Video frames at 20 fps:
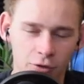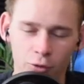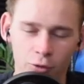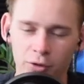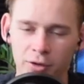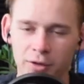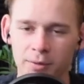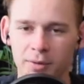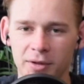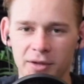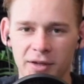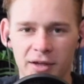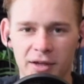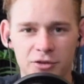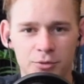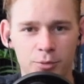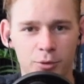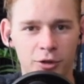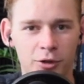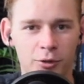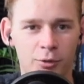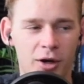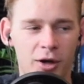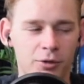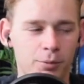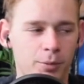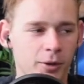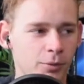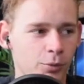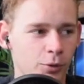only be, as Murray
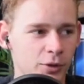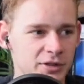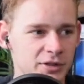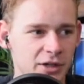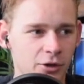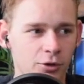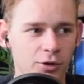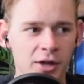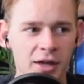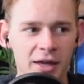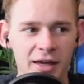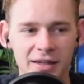Rothbard points out,